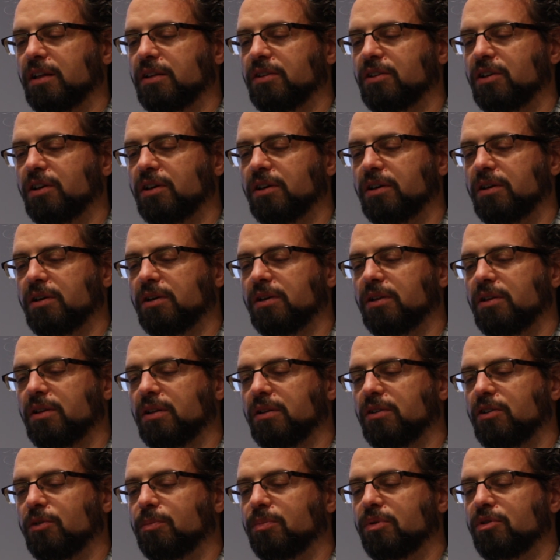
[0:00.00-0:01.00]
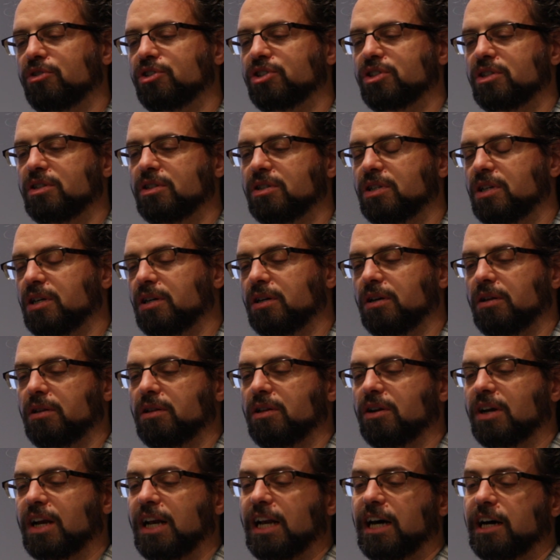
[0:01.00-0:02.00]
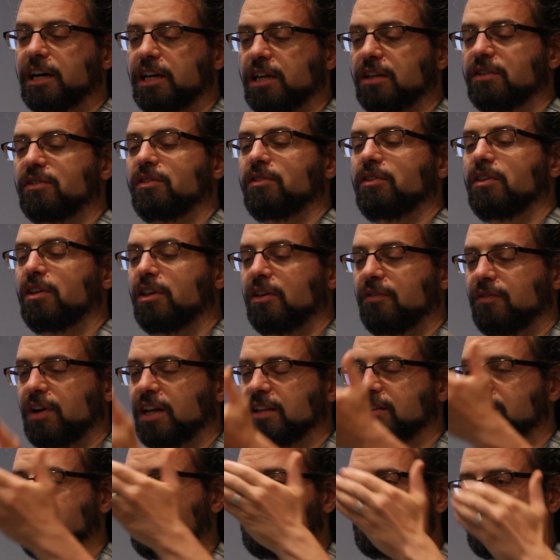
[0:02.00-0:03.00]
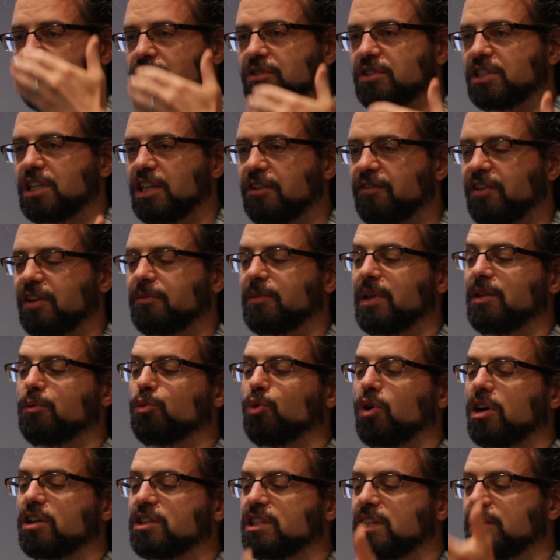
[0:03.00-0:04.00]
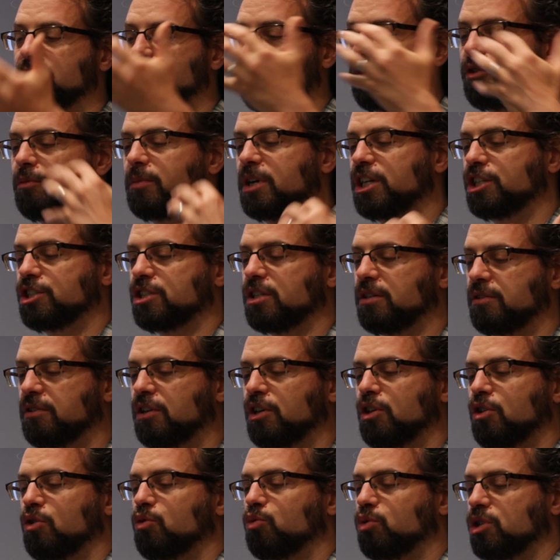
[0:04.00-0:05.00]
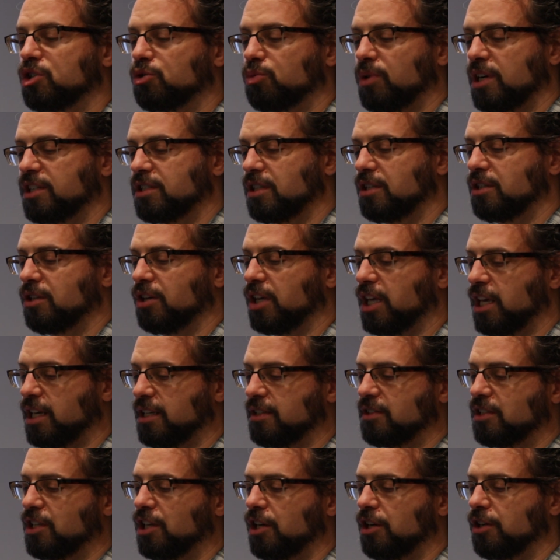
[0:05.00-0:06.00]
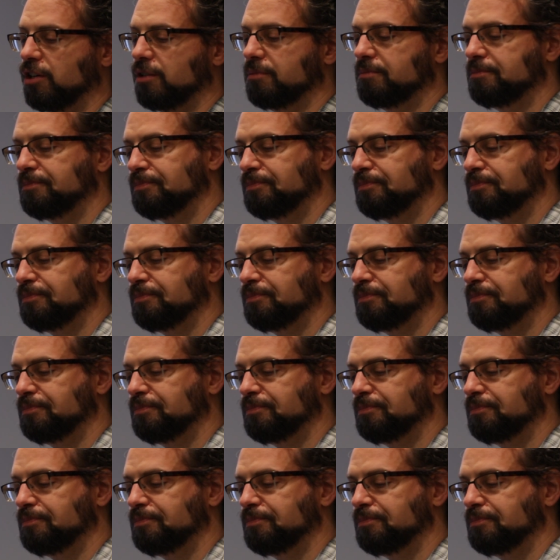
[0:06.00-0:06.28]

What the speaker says: the person, the client that comes to see them and want the information, which wasn't the case here.